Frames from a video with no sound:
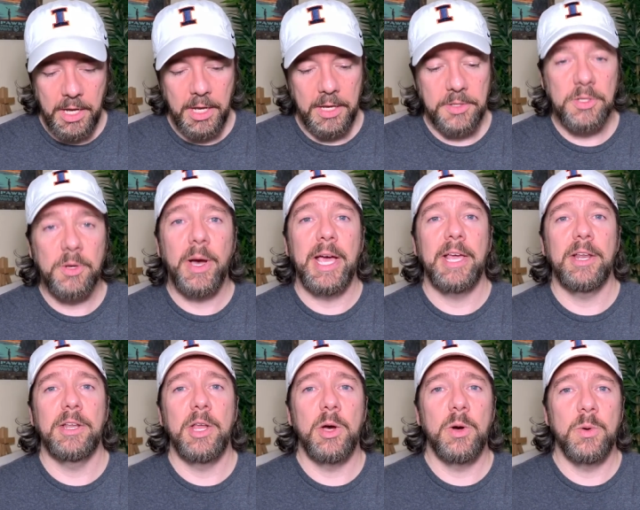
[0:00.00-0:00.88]
so I
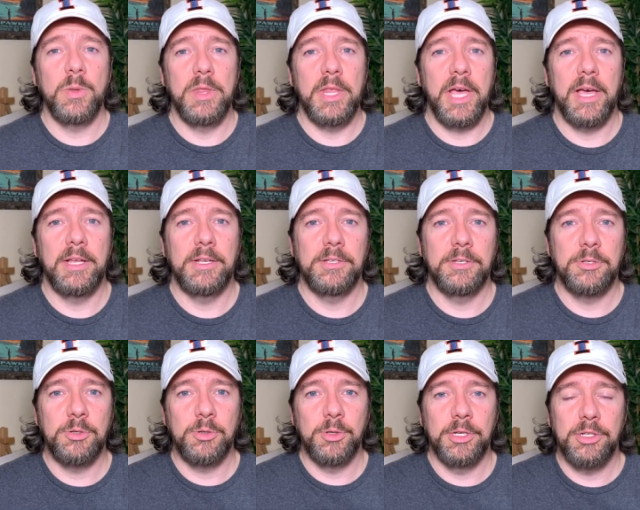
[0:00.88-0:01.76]
had known that
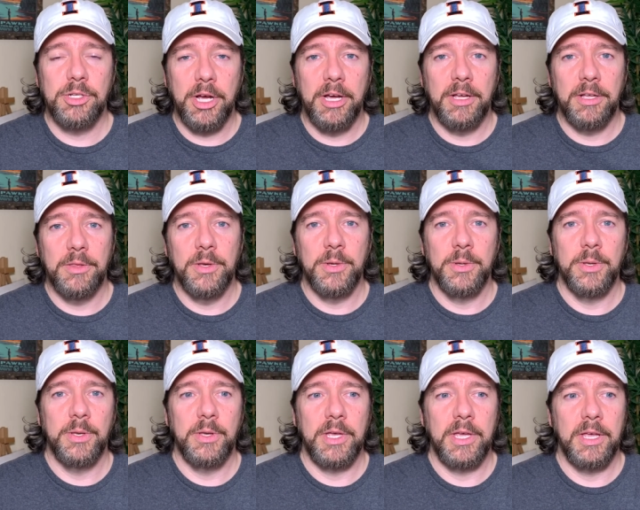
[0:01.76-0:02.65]
Julia Child
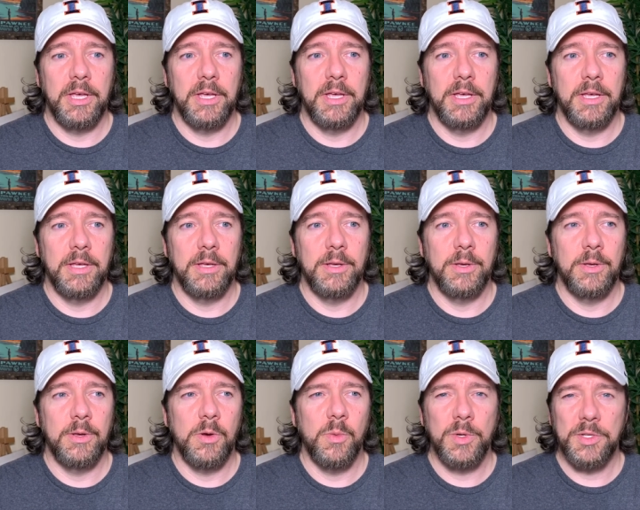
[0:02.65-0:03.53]

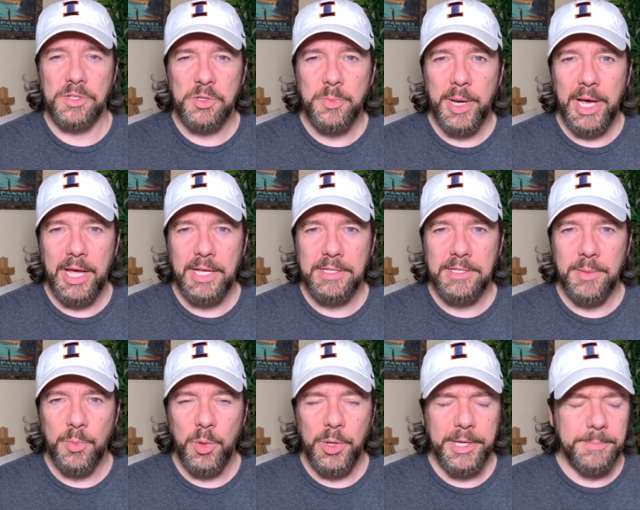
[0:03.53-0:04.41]
was a spy at
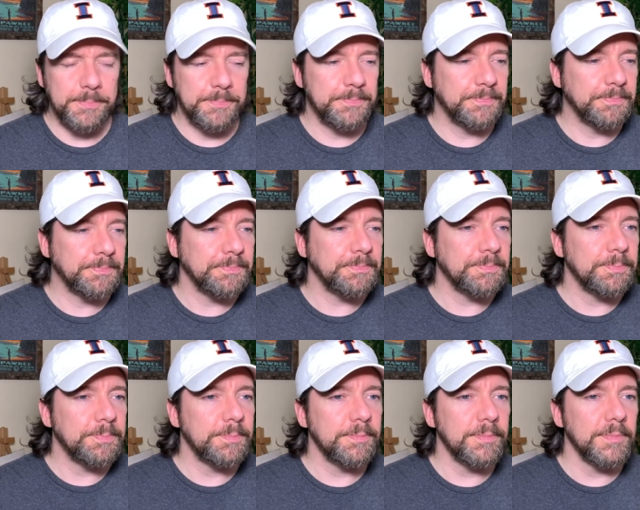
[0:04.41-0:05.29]
some point.
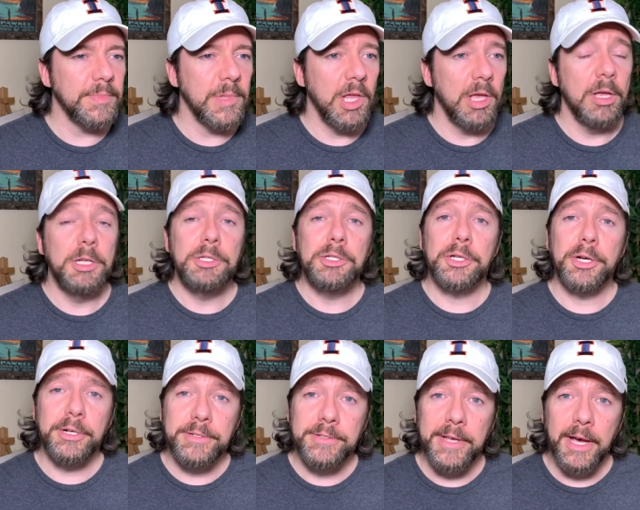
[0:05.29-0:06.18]

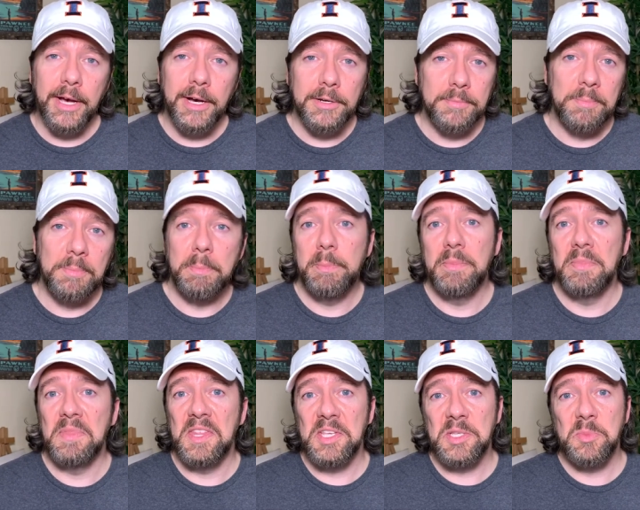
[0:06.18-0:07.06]
Turns out
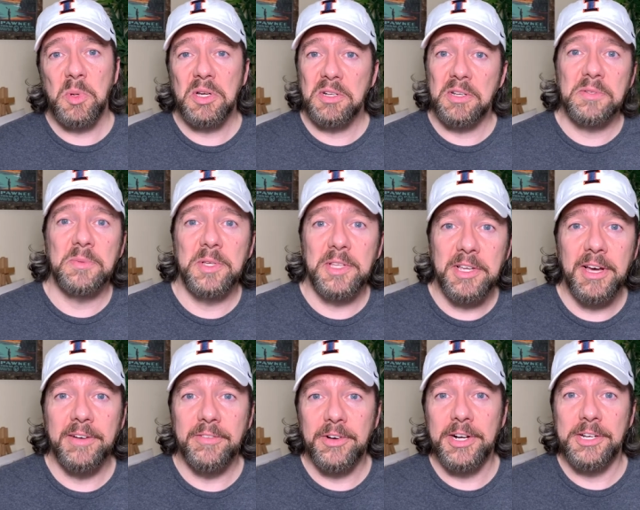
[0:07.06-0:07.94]
this book doesn't really
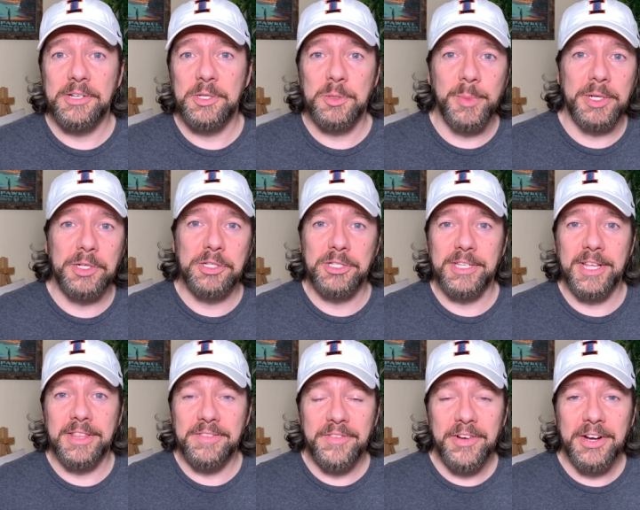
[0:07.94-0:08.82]
cover it. It just mentions
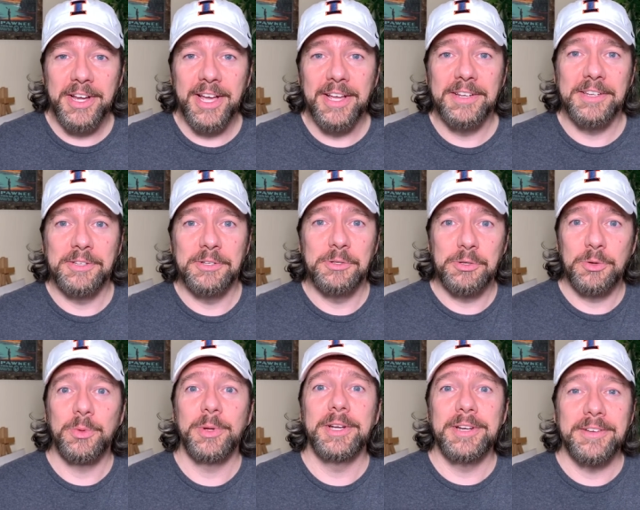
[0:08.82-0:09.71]
at the very end, and you should
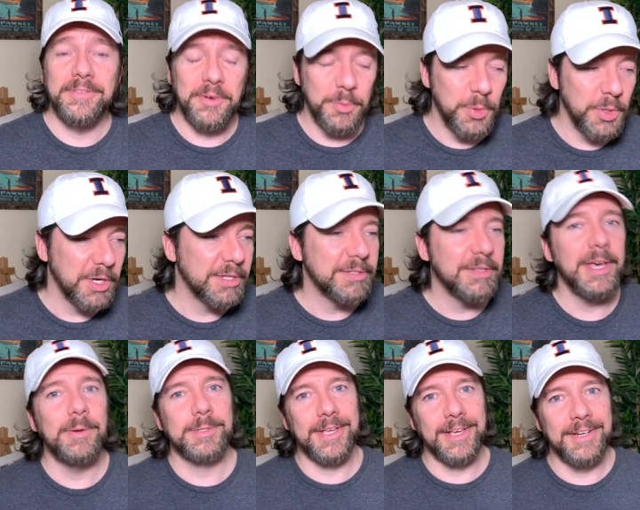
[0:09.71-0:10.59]
read a different book. So that
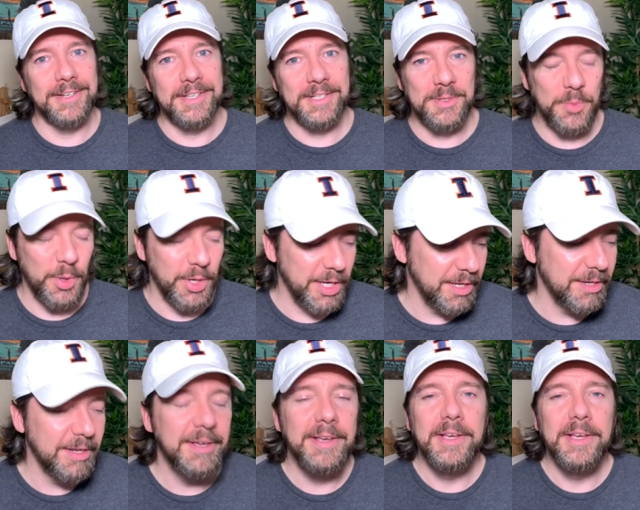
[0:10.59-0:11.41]
was kind of disappointing.